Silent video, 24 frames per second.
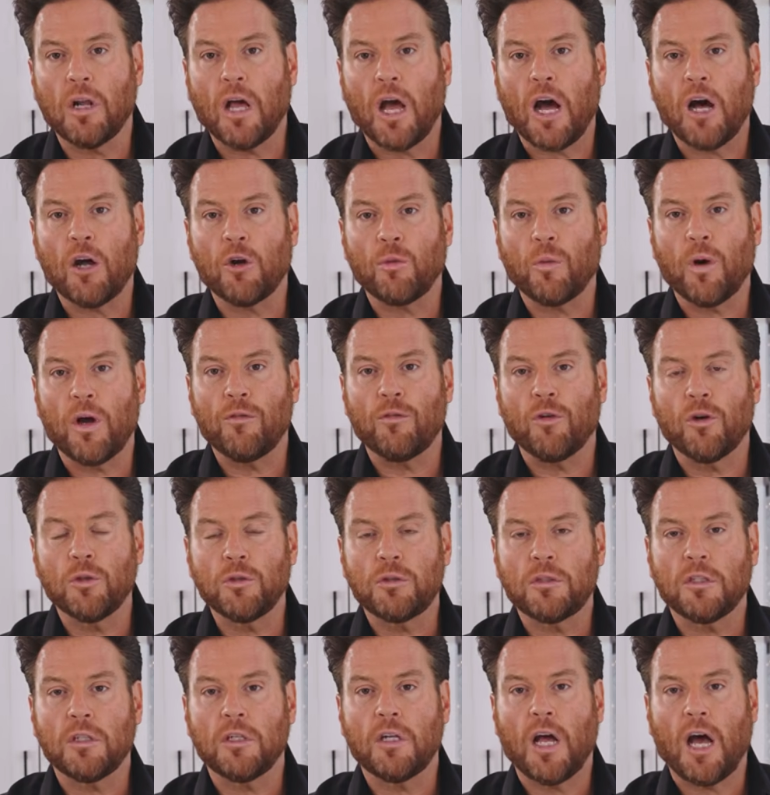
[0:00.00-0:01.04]
How do I
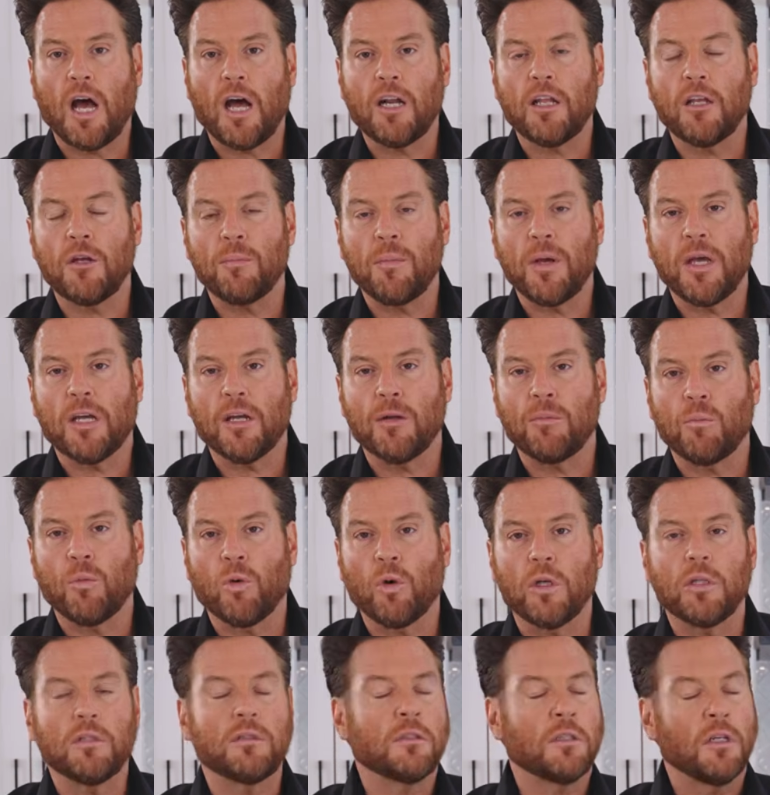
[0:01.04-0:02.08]
roast it? How do you make it
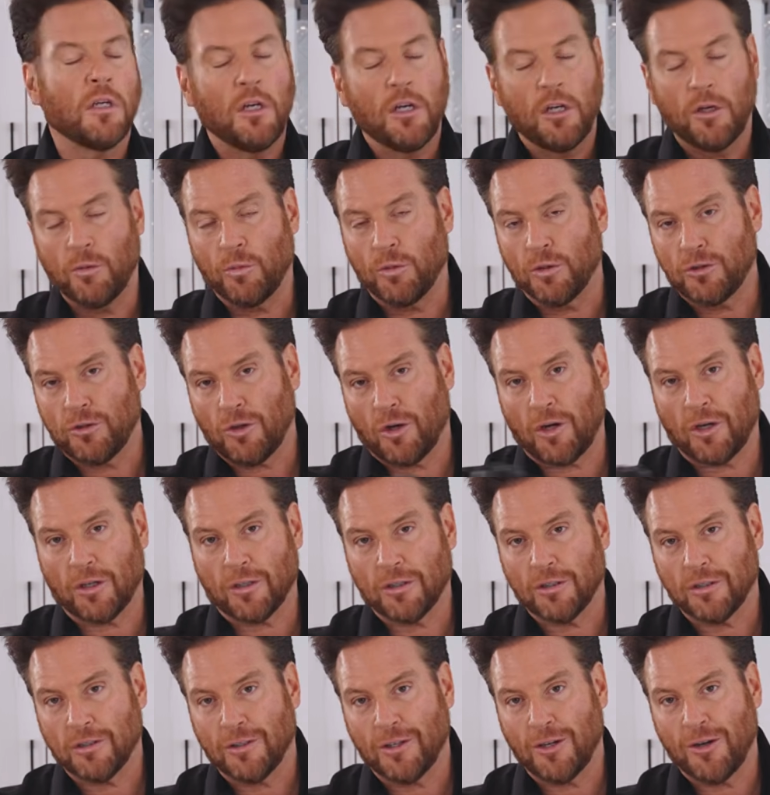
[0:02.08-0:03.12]
moist? And we'll
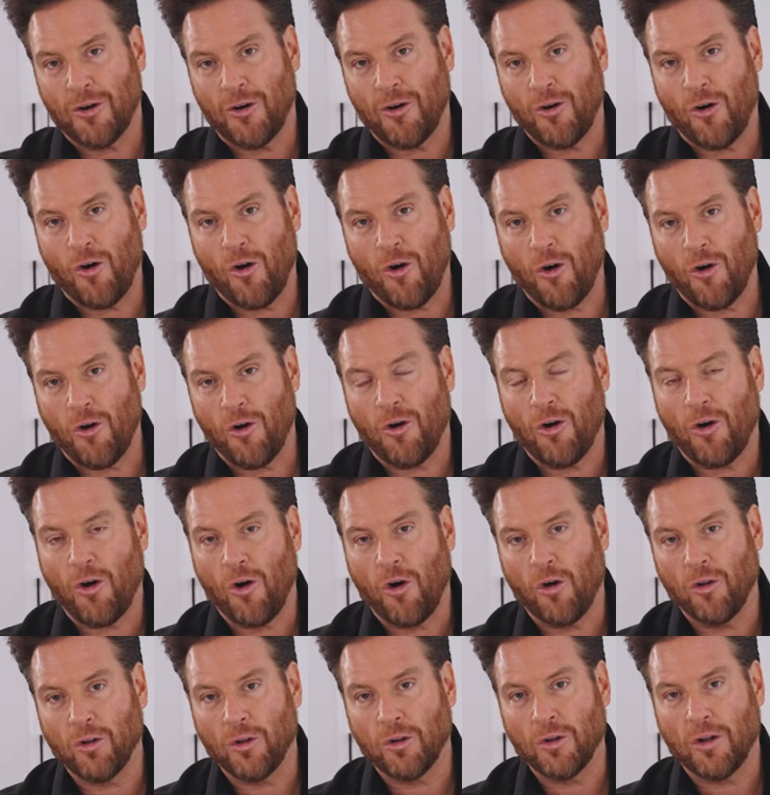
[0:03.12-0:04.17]
talk
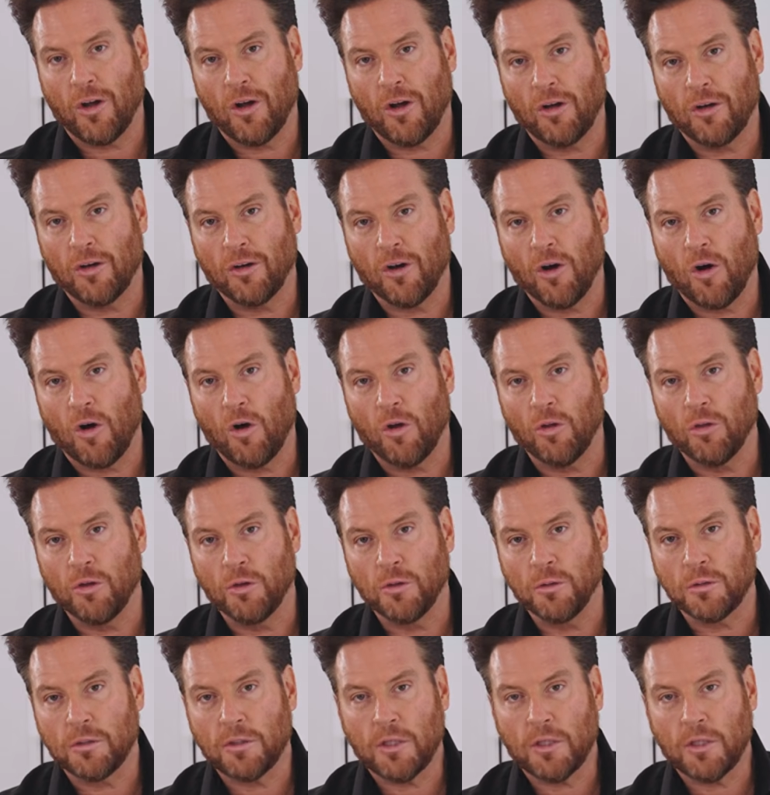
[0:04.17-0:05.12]
all along all those